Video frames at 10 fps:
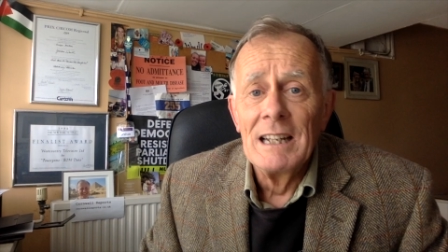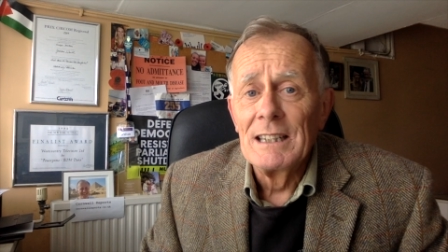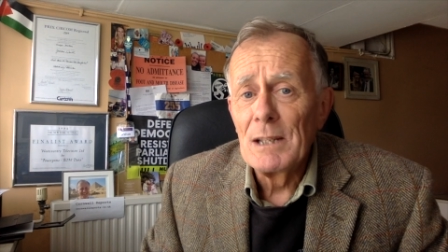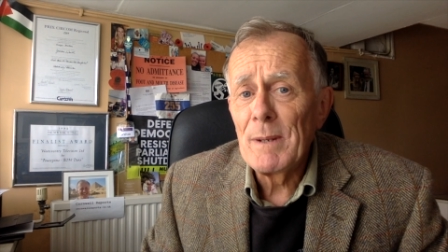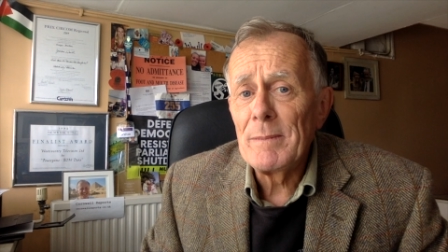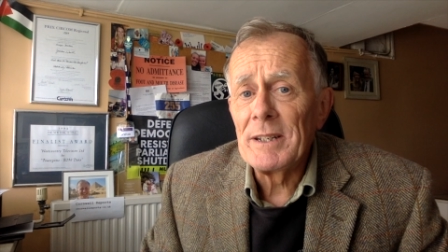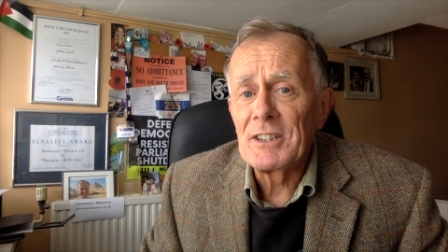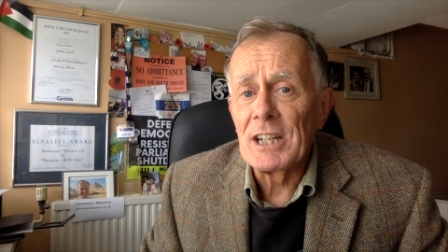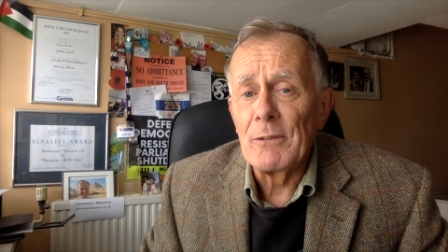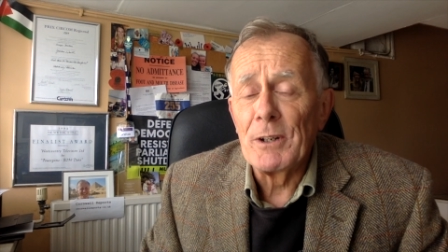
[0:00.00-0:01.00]
The
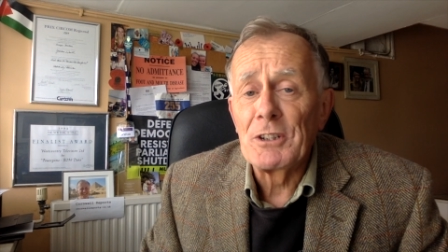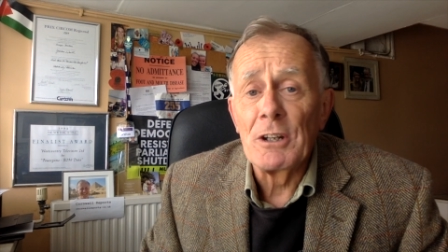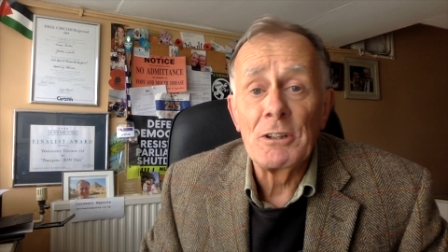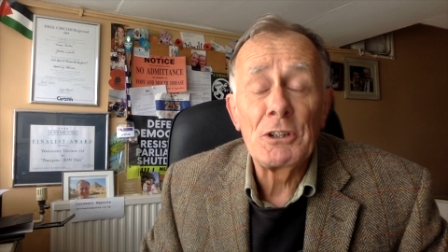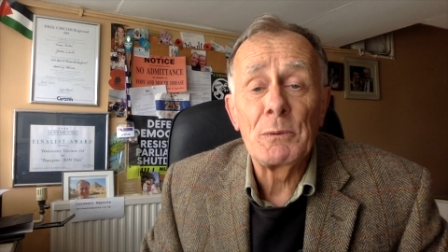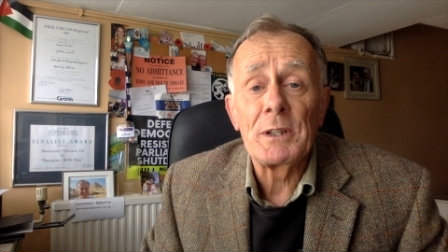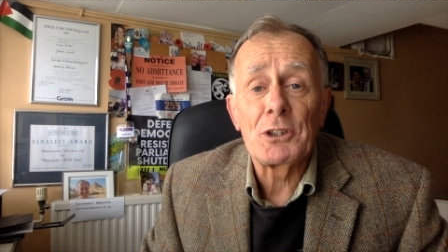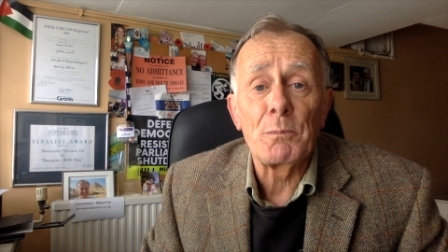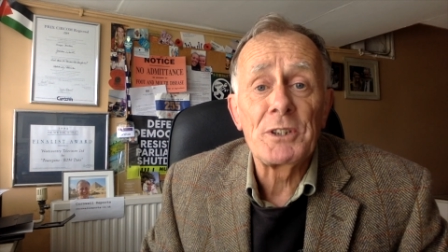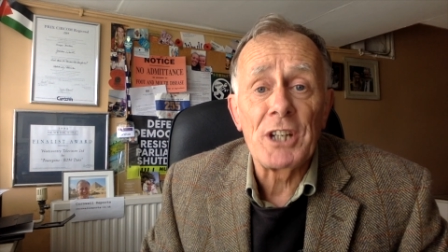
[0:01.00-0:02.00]
BBC returned to its
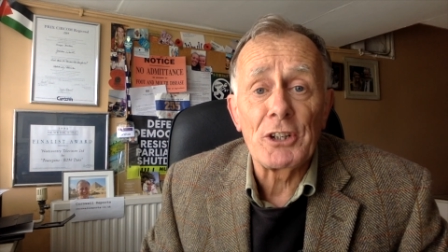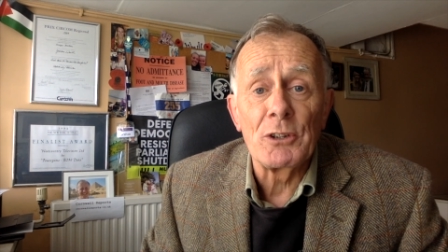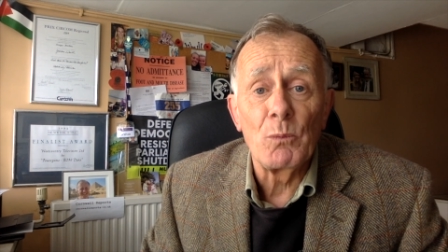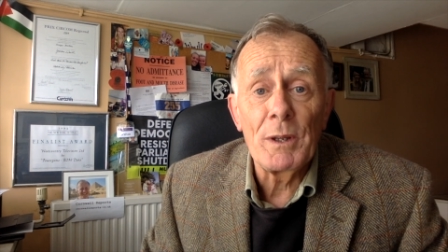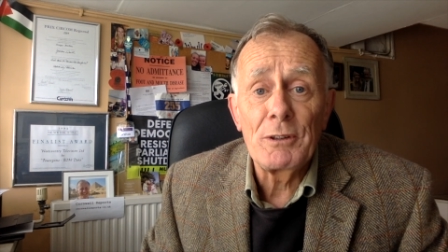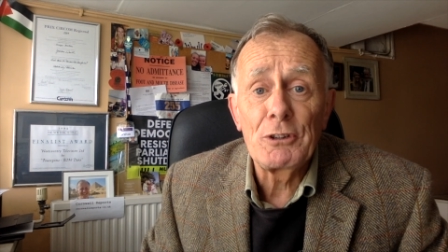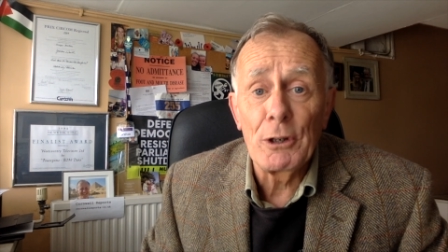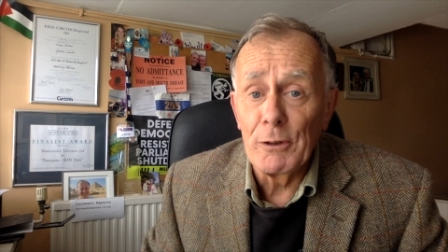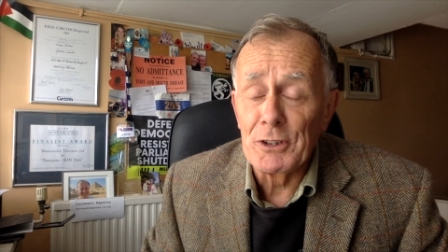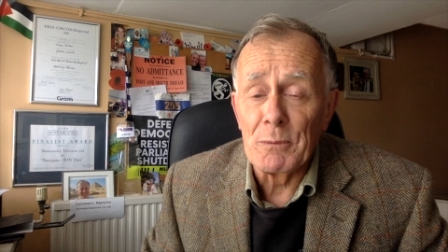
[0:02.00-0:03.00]
obsession with
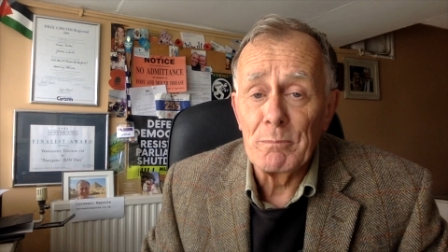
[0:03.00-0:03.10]
tourism,